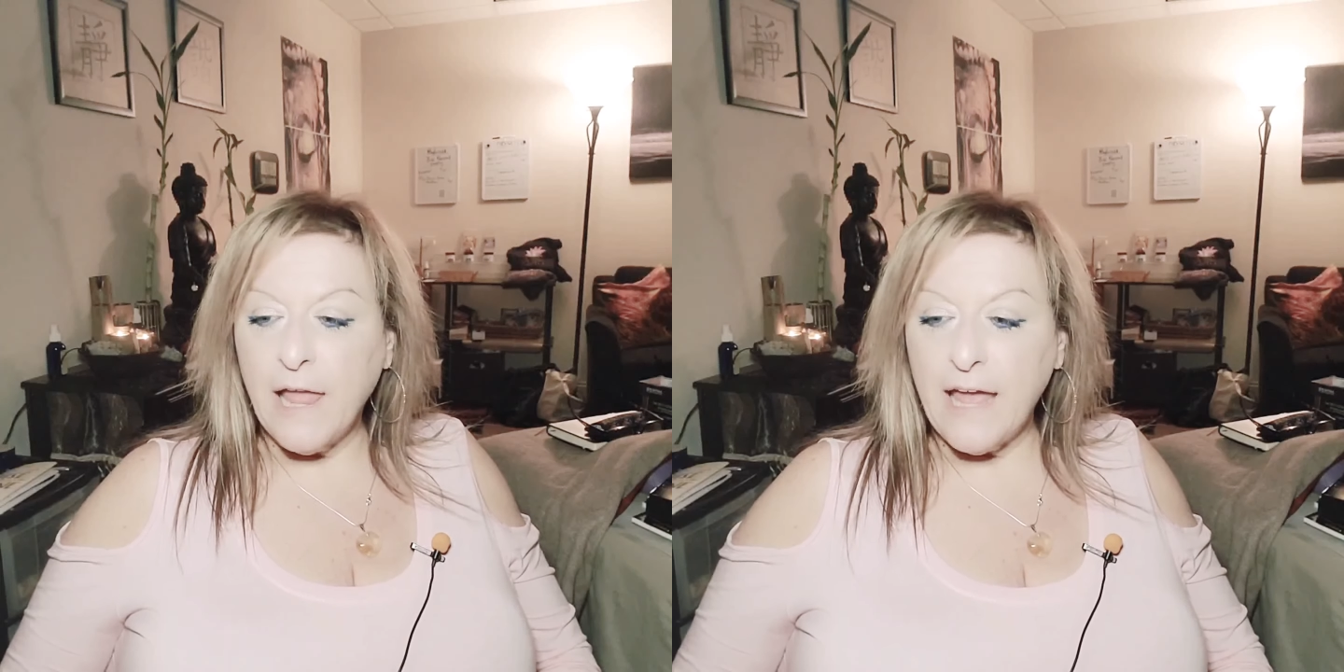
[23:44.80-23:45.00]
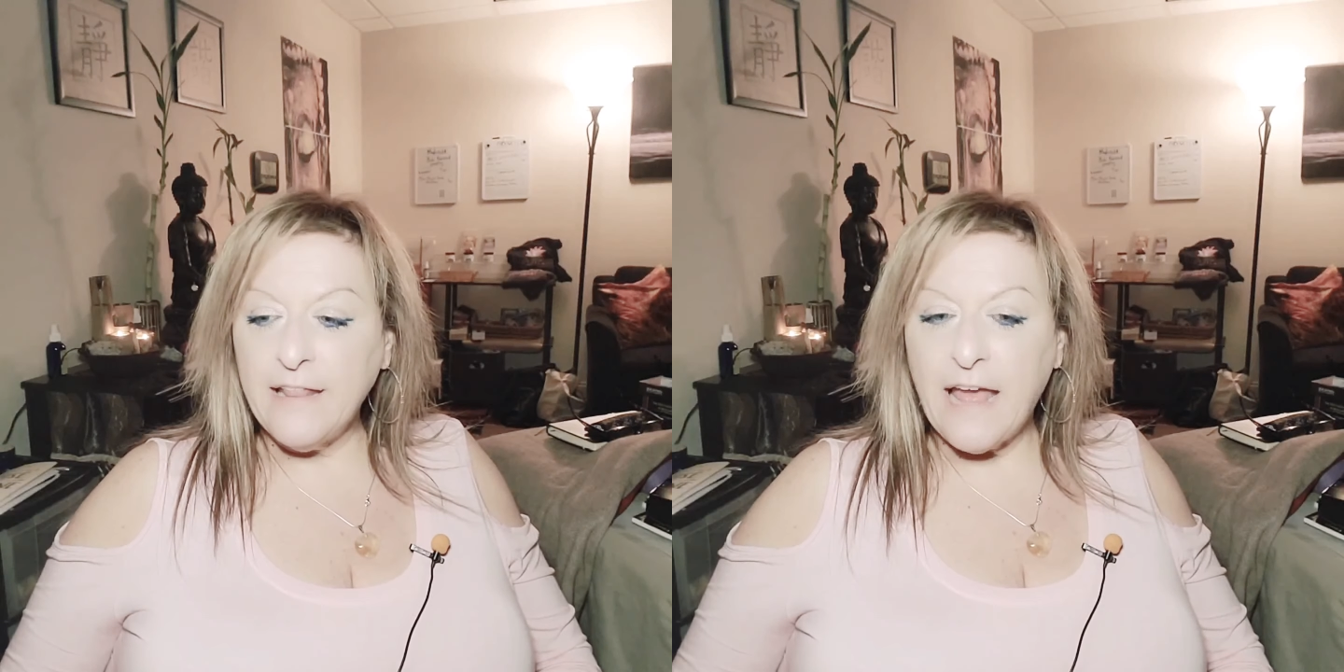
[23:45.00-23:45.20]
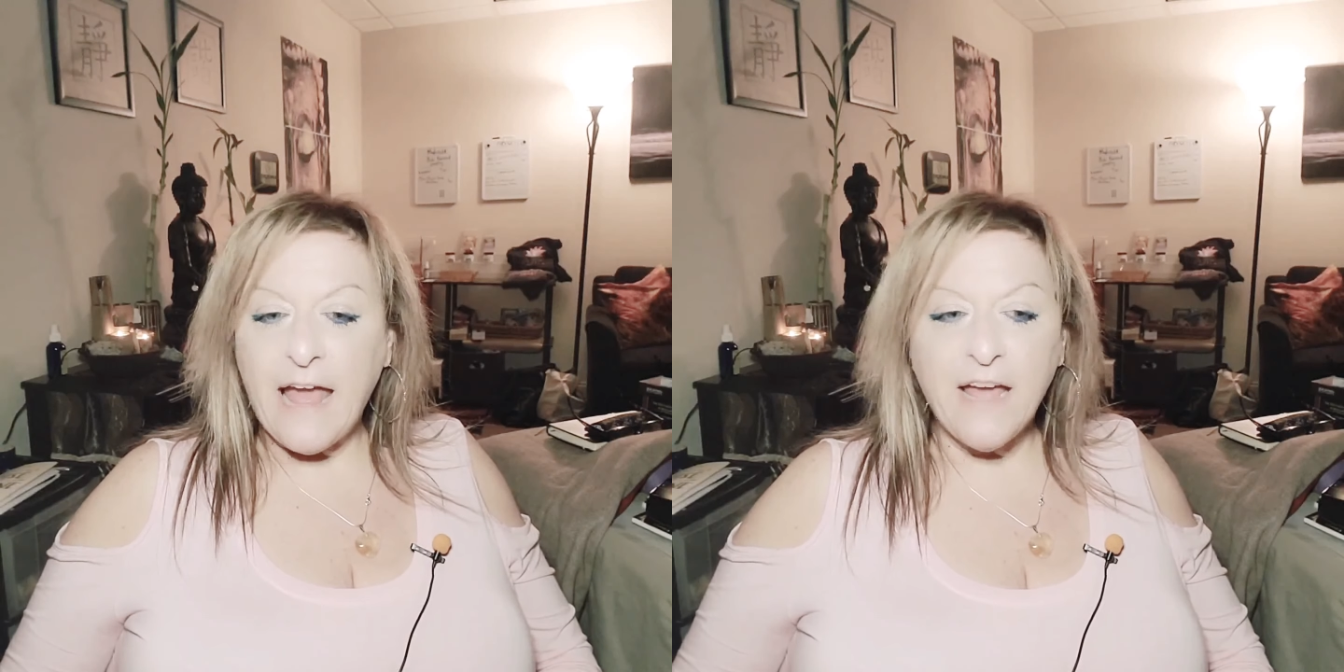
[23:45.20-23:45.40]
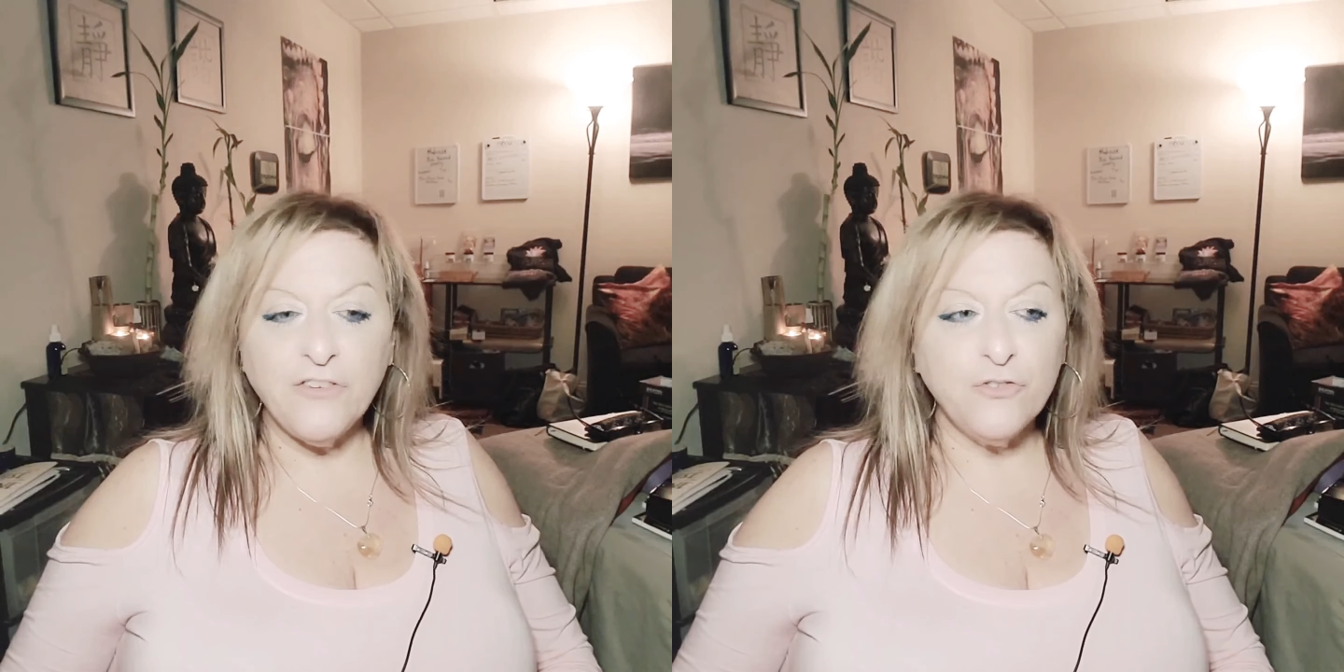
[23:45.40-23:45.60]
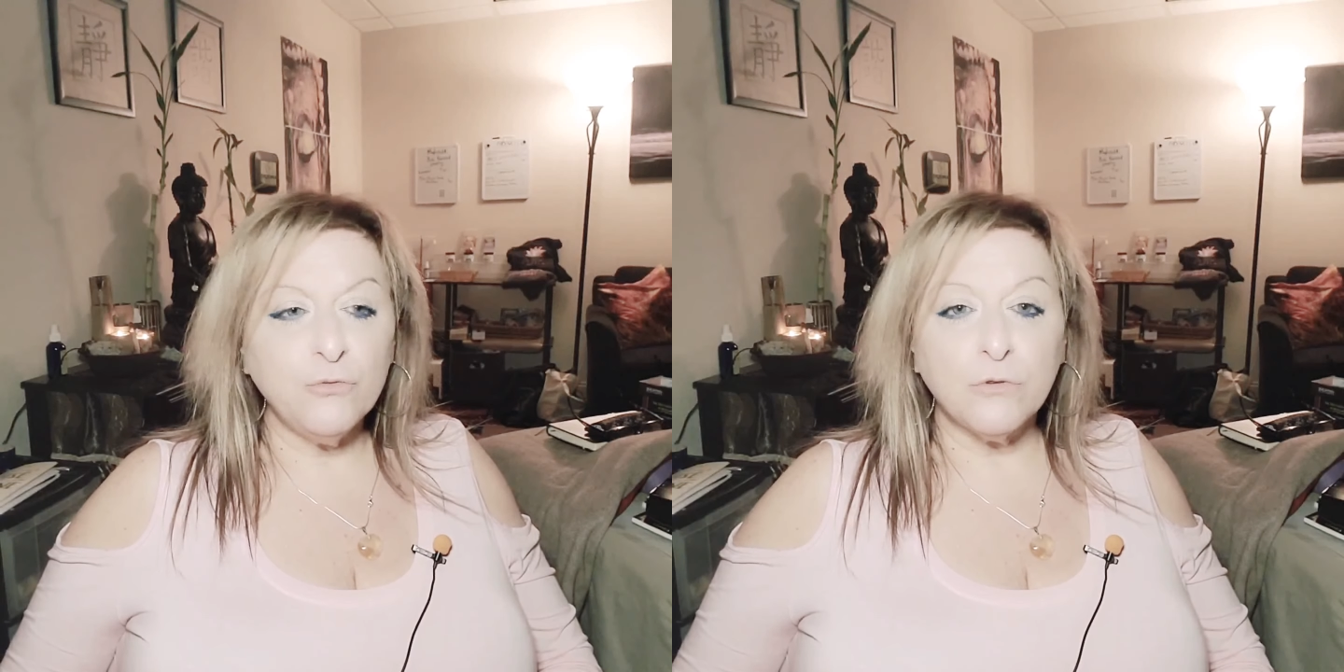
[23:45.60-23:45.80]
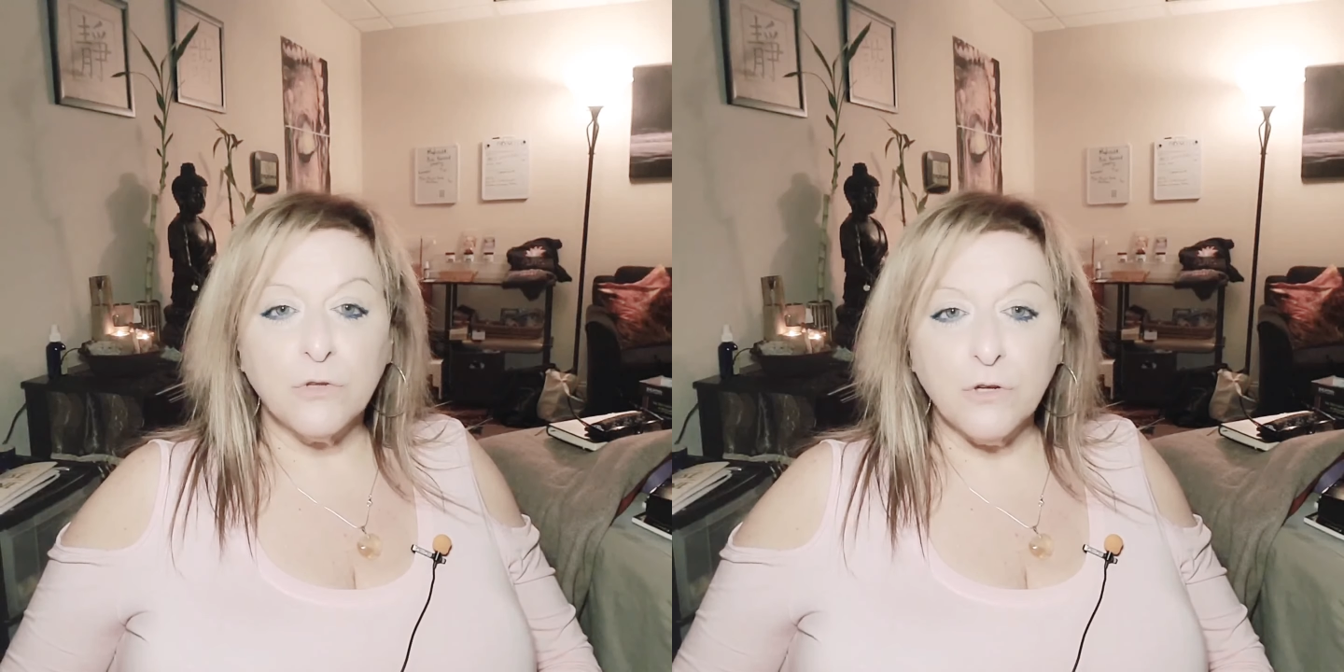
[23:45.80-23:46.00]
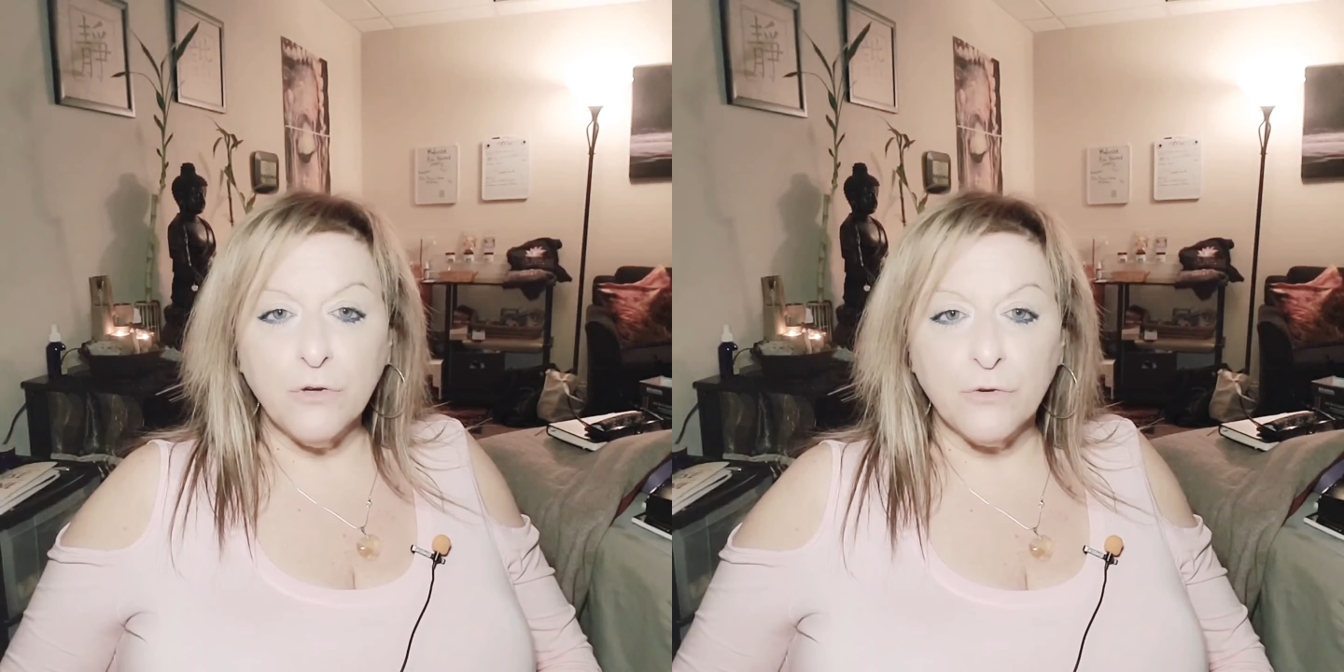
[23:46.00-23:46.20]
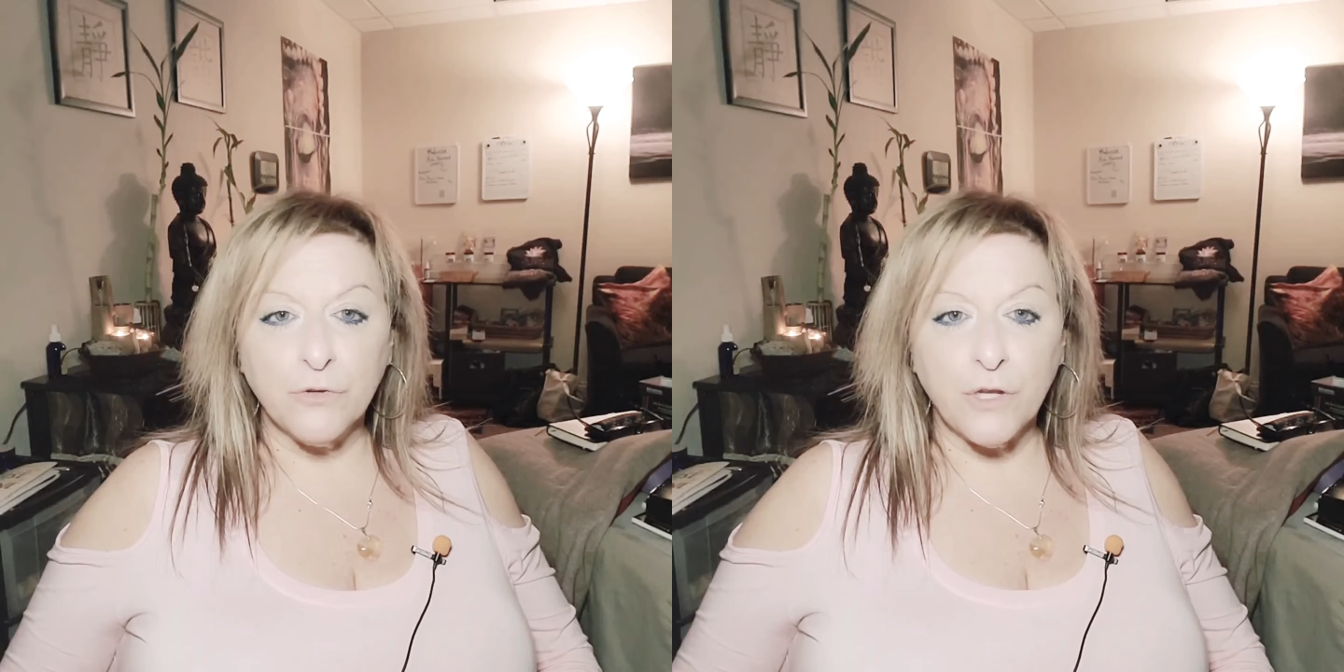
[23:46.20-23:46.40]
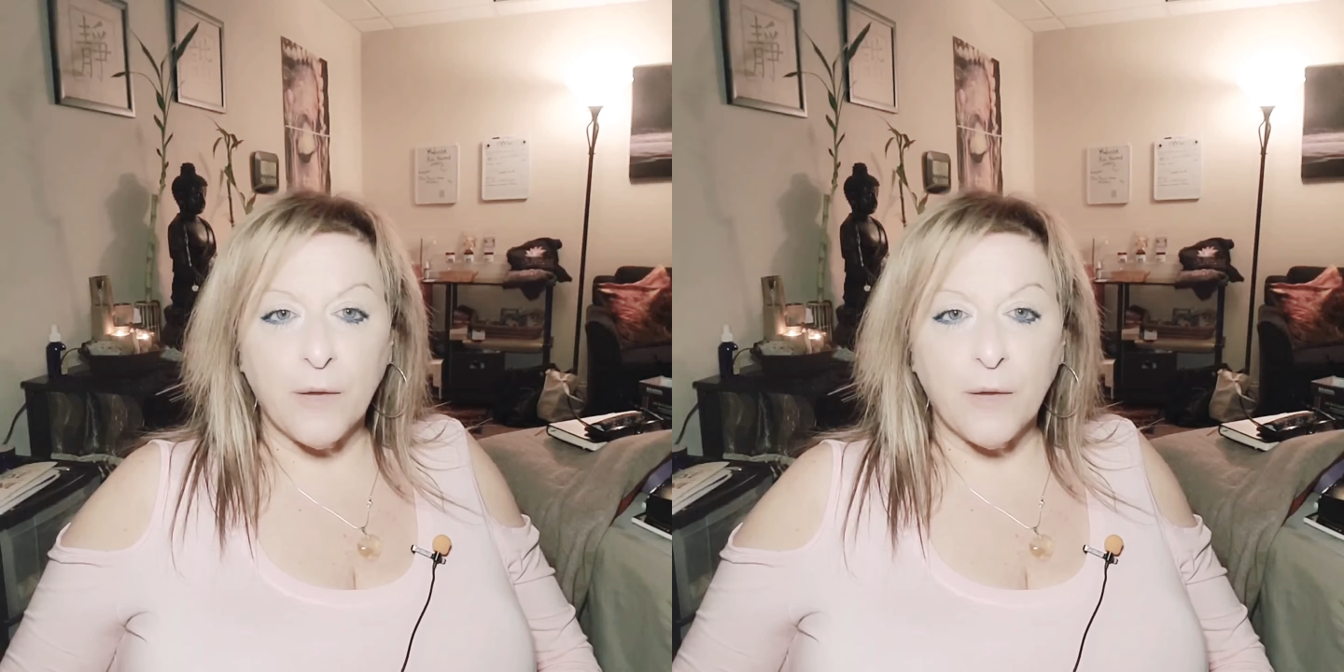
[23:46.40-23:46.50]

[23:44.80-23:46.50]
And as you learn